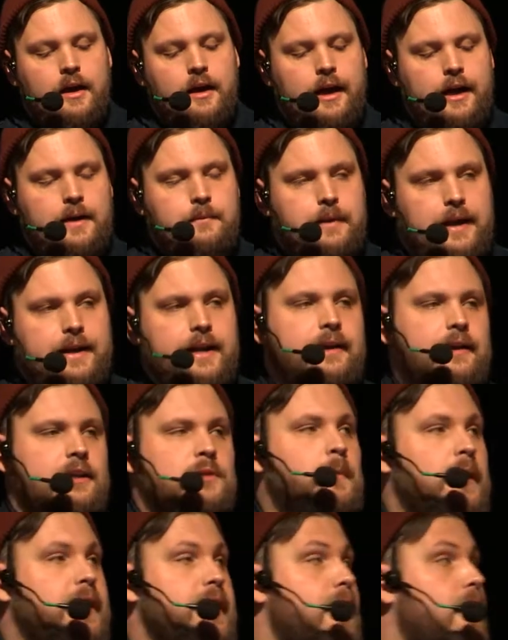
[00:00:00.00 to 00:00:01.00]
And I guess
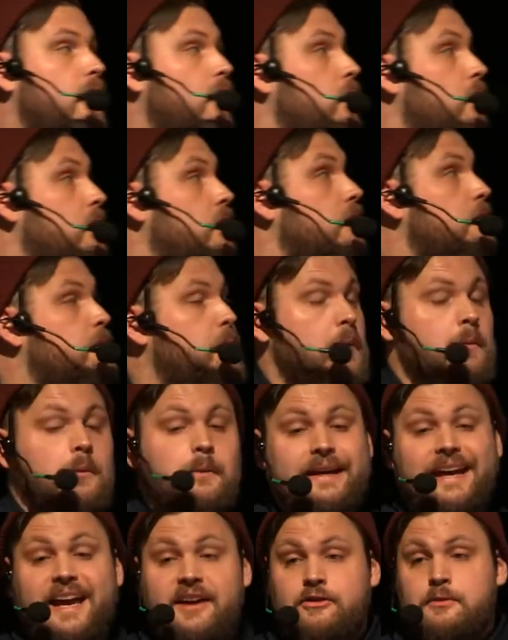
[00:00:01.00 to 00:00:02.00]
by now,
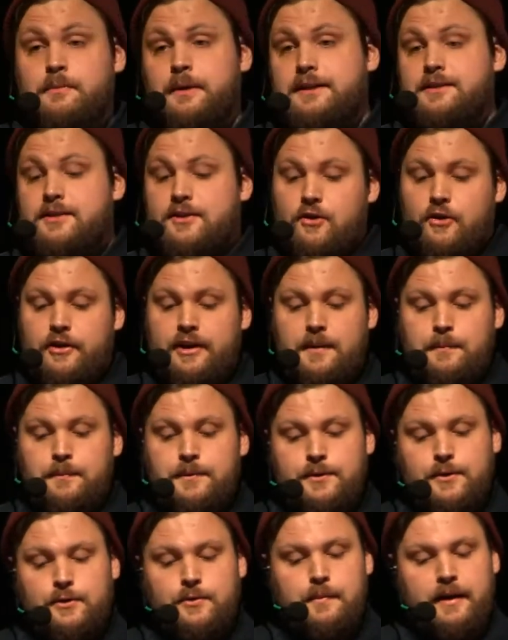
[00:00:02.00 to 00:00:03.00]
probably everybody's caught up
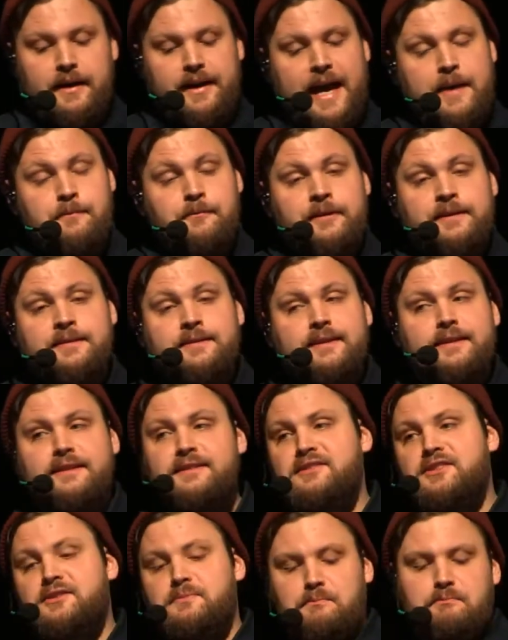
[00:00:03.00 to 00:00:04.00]
to my
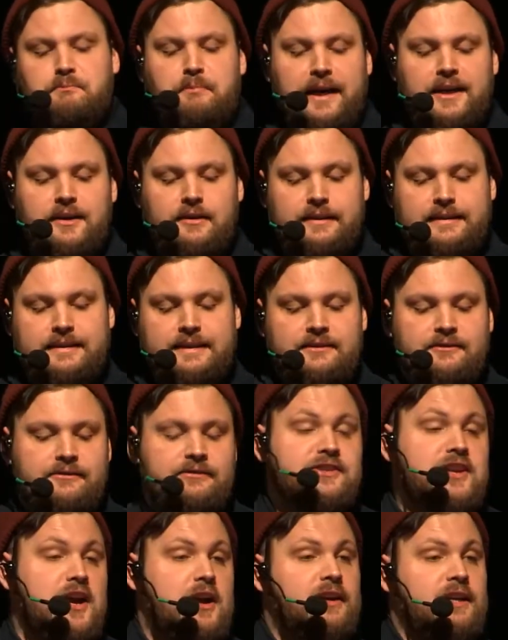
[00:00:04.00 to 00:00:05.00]
ham-fisted
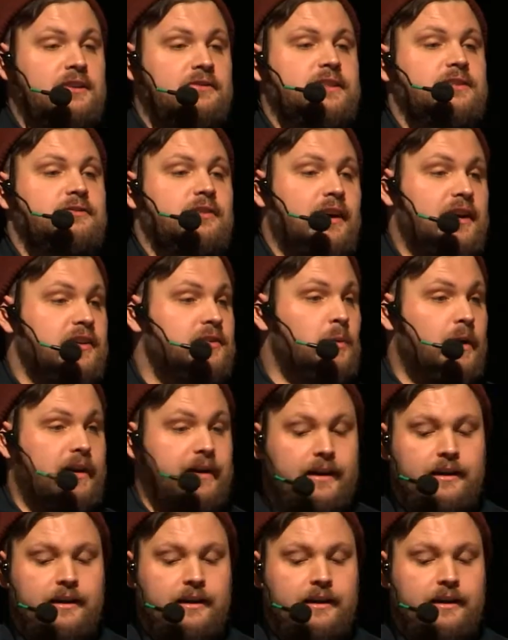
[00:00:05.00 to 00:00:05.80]
speculative narrative device, what